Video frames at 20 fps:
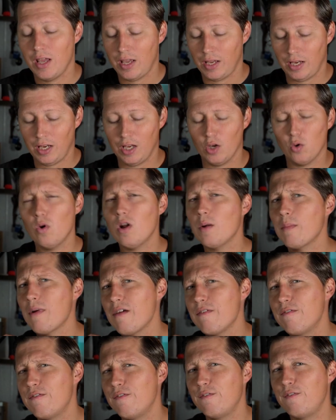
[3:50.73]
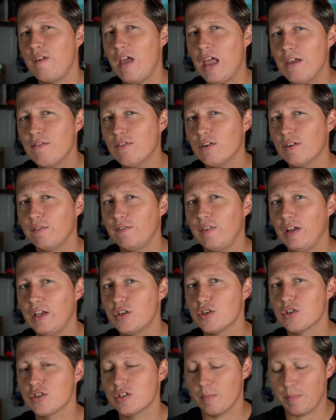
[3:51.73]
And one of my favorite
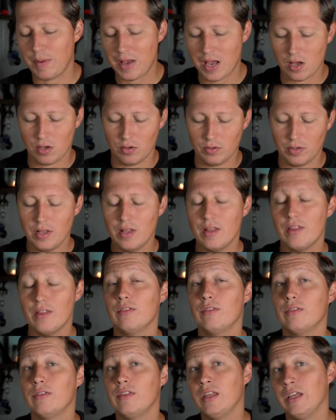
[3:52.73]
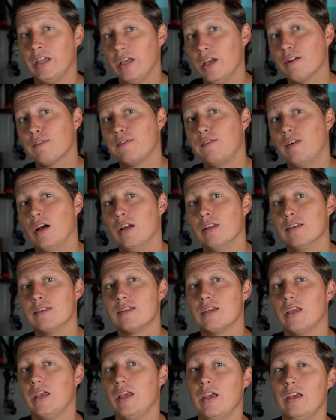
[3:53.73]
features about the
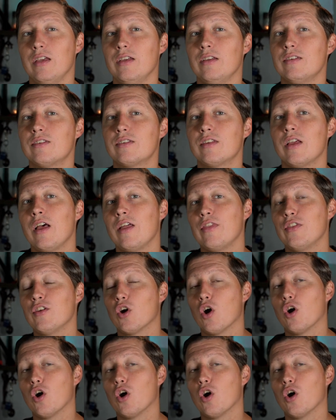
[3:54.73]
earphones is there